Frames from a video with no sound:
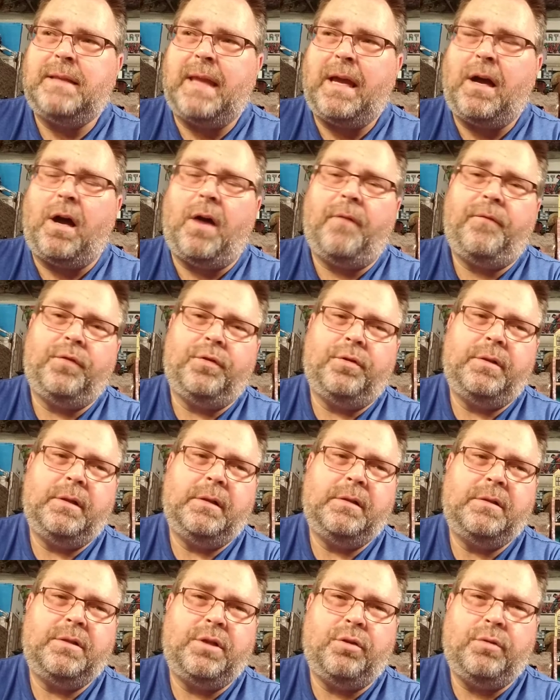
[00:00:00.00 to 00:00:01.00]
offered
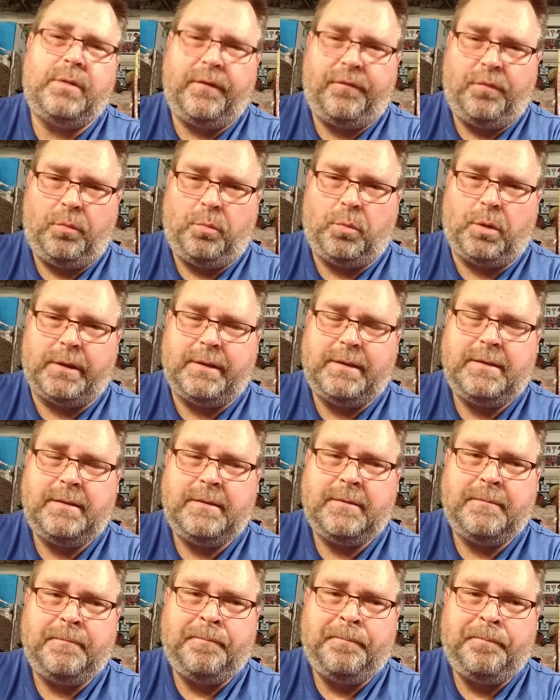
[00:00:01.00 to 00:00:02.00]
2 different
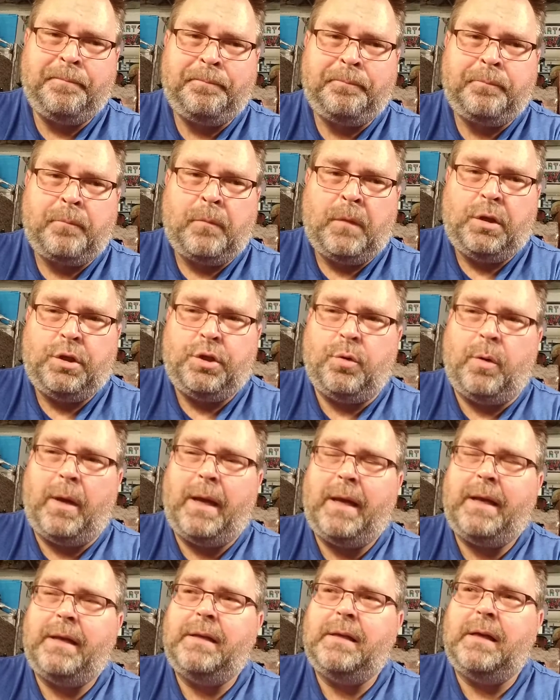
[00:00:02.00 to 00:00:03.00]
ones. You
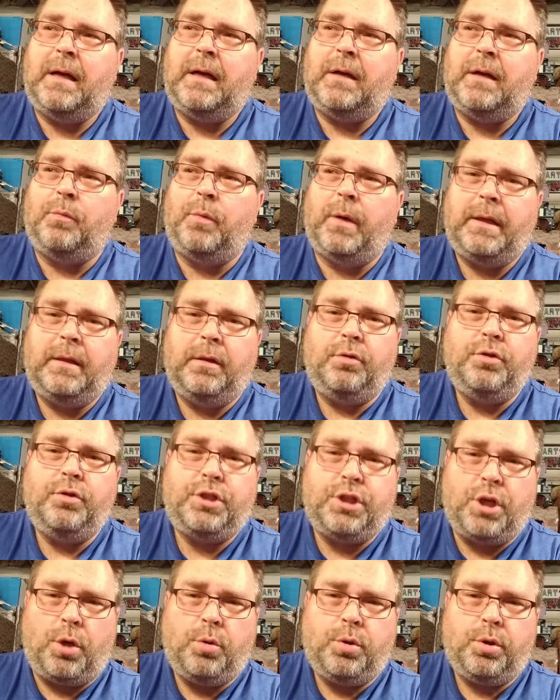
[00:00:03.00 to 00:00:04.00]
had a regular
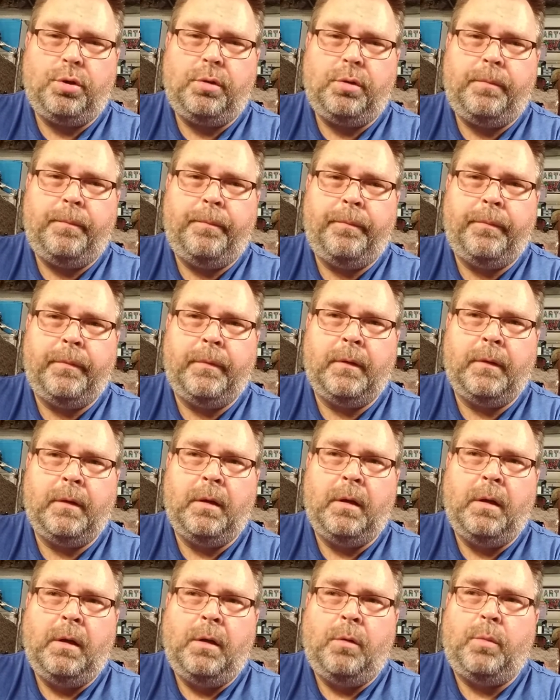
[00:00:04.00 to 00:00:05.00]
Joker
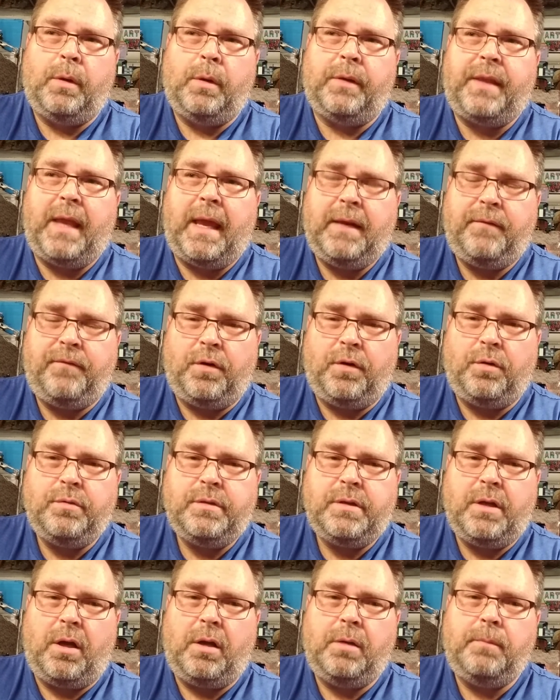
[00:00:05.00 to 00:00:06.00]
with
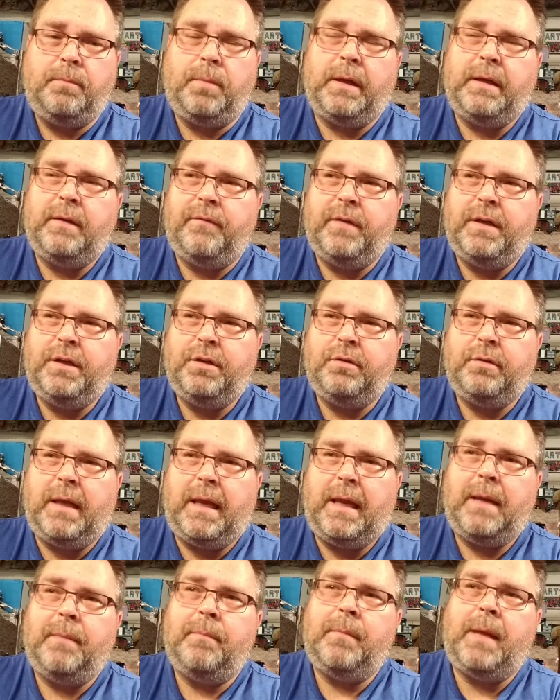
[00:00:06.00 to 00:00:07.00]
headphones on playing a video
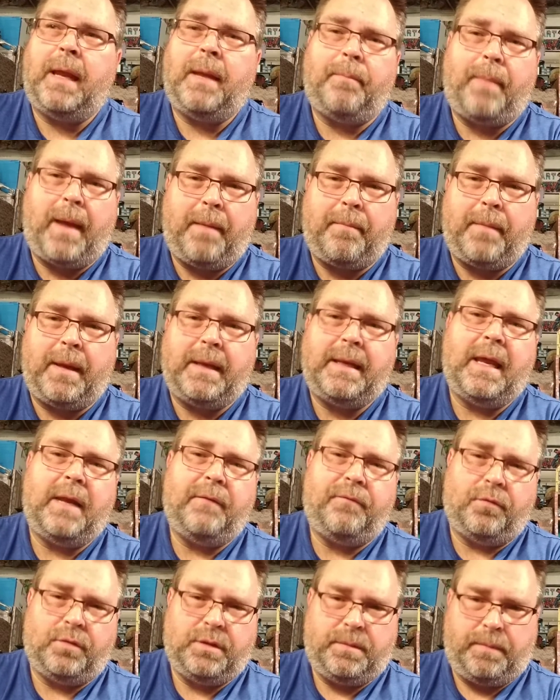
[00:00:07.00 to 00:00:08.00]
game, and Batman
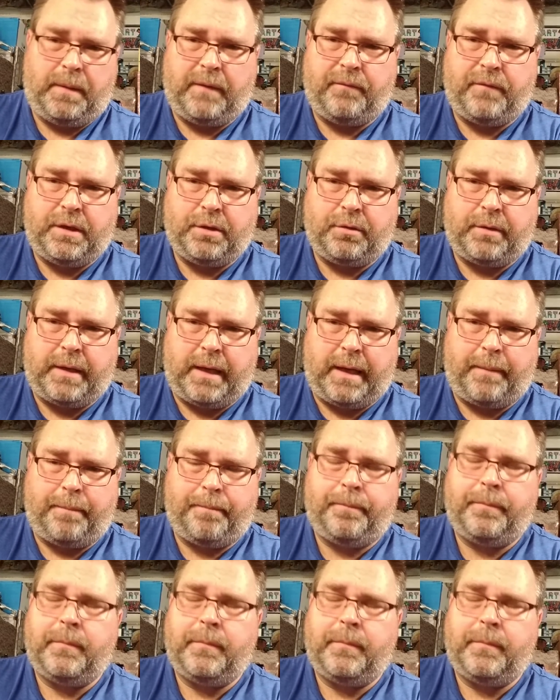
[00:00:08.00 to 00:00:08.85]
headphones playing video game.